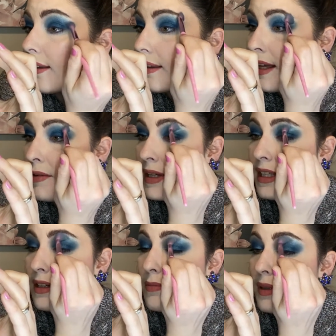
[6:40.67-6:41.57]
That way you
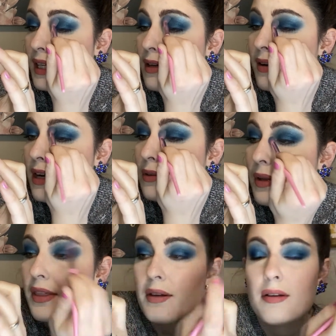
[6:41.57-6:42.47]
can play around
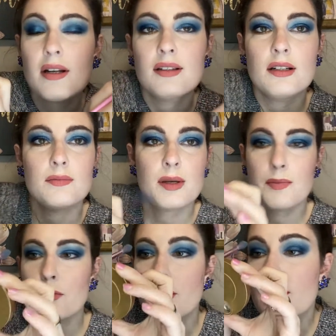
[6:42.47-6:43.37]
with it a little bit
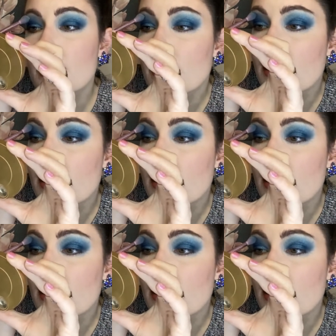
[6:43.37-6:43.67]
more.